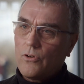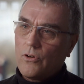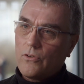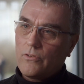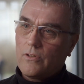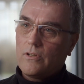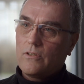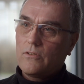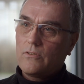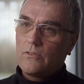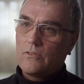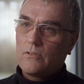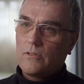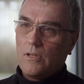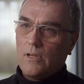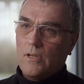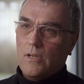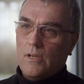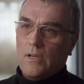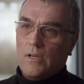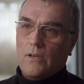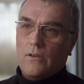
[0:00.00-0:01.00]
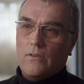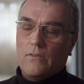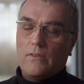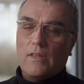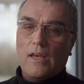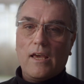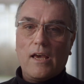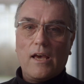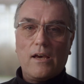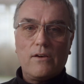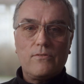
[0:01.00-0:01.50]
for this.
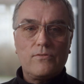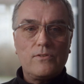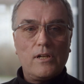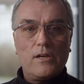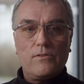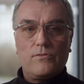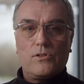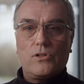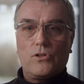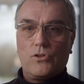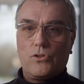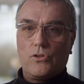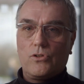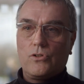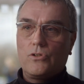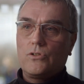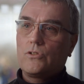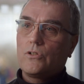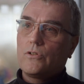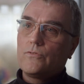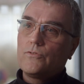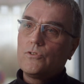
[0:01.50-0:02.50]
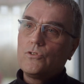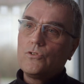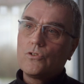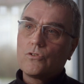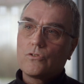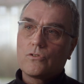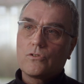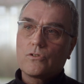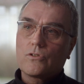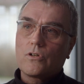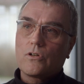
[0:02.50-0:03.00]
They have never heard of a
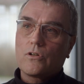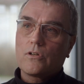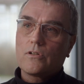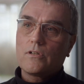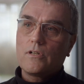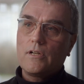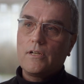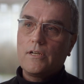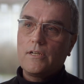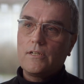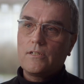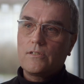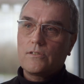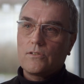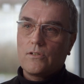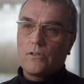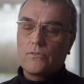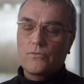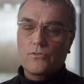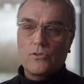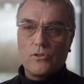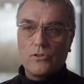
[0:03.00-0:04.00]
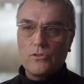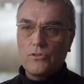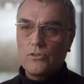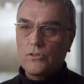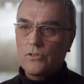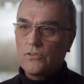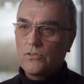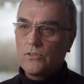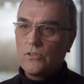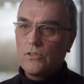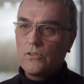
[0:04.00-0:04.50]
neural correlate of
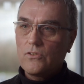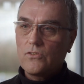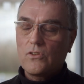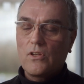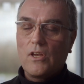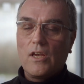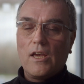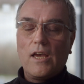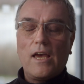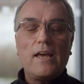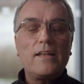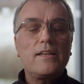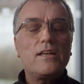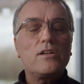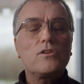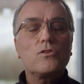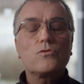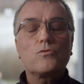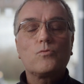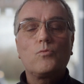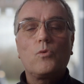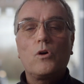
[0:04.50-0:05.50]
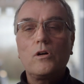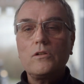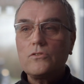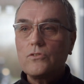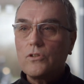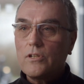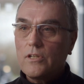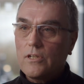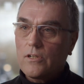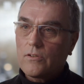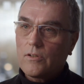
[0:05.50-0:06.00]
consciousness, and they don't want
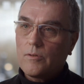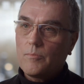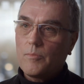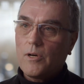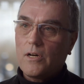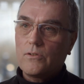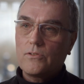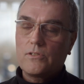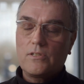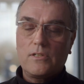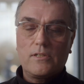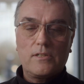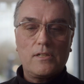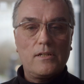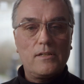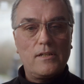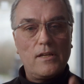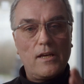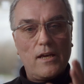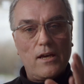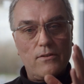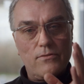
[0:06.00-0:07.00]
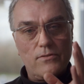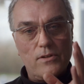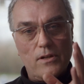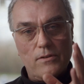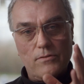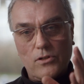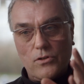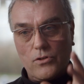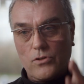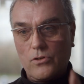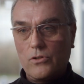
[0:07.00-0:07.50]
to hear about it. And they have
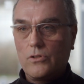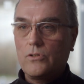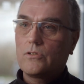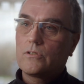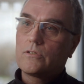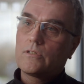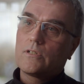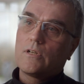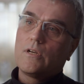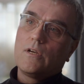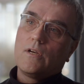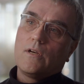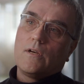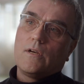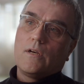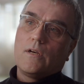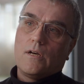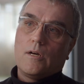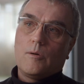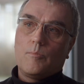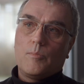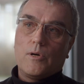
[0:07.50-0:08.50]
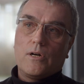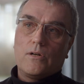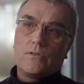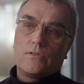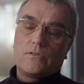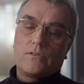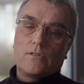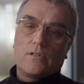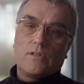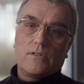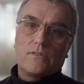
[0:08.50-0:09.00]
never heard
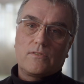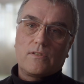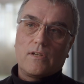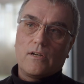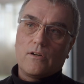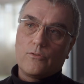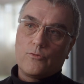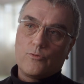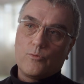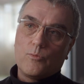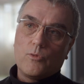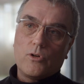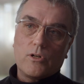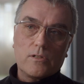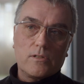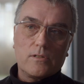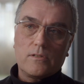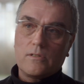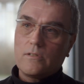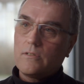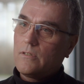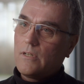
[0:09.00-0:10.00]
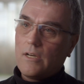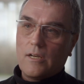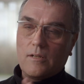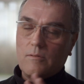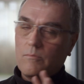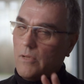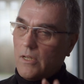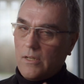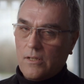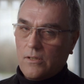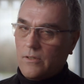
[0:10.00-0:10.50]
about a self-model,
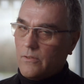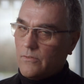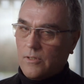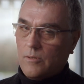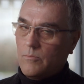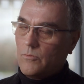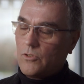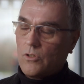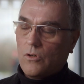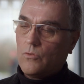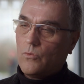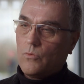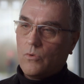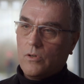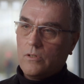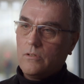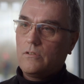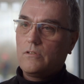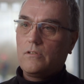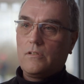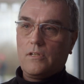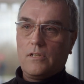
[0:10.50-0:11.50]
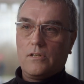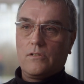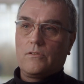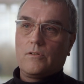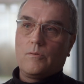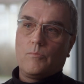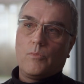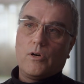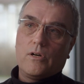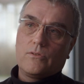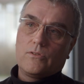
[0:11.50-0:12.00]
and many of them don't want to hear
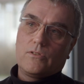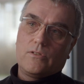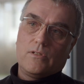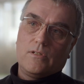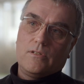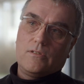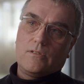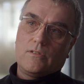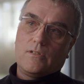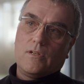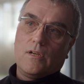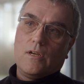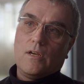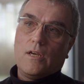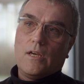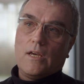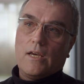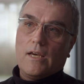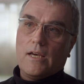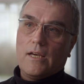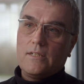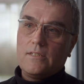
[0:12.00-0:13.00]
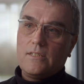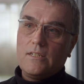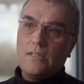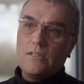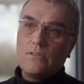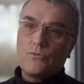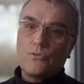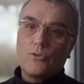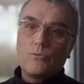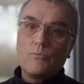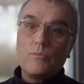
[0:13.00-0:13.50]
about it. And
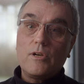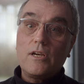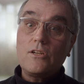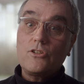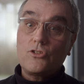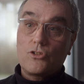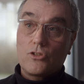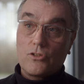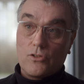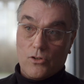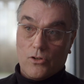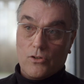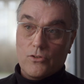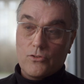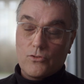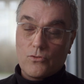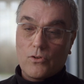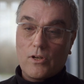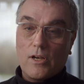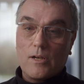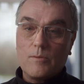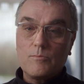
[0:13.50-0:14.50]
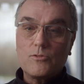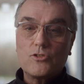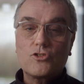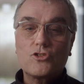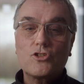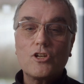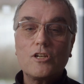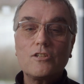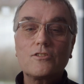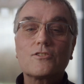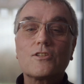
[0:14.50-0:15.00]
the information also comes
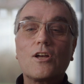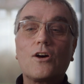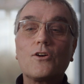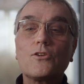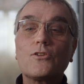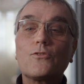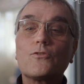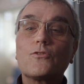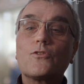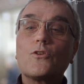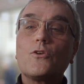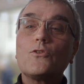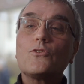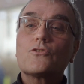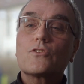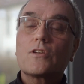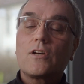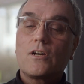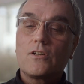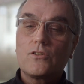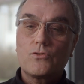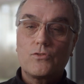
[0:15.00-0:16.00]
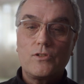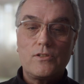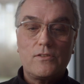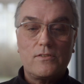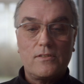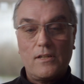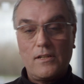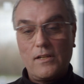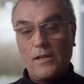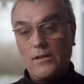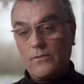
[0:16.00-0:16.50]
just out of those
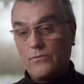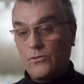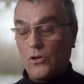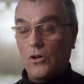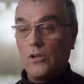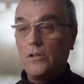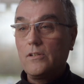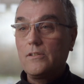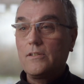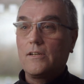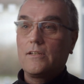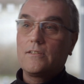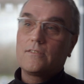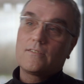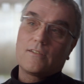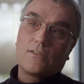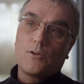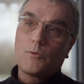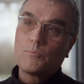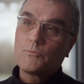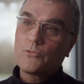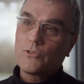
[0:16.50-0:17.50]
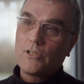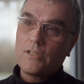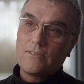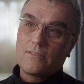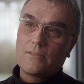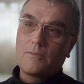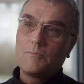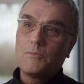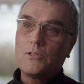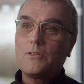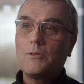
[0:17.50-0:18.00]
countries that have colonized and
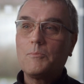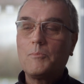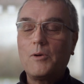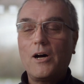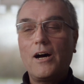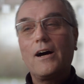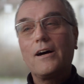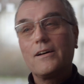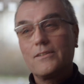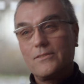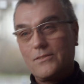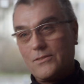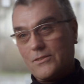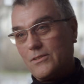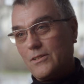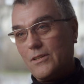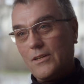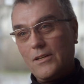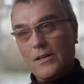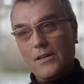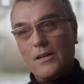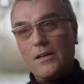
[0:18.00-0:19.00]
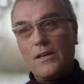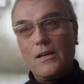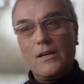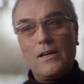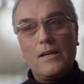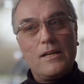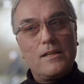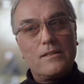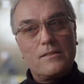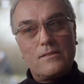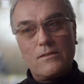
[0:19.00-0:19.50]
oppressed them in the past.
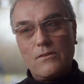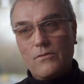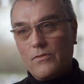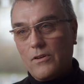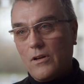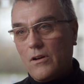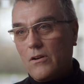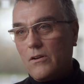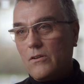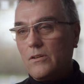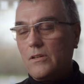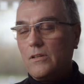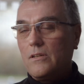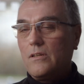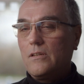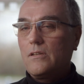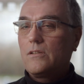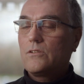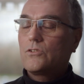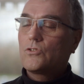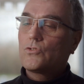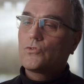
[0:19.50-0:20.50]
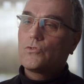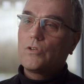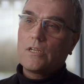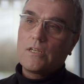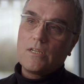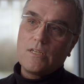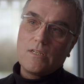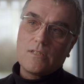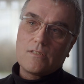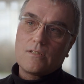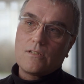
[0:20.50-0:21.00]
Mm-hmm. It's a very
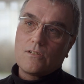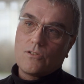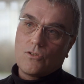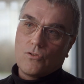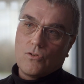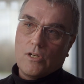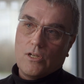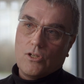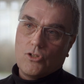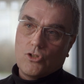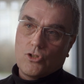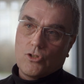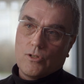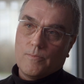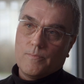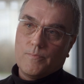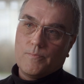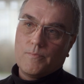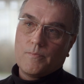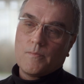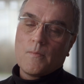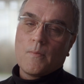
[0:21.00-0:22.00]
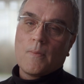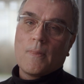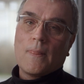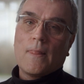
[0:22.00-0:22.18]
tricky situation.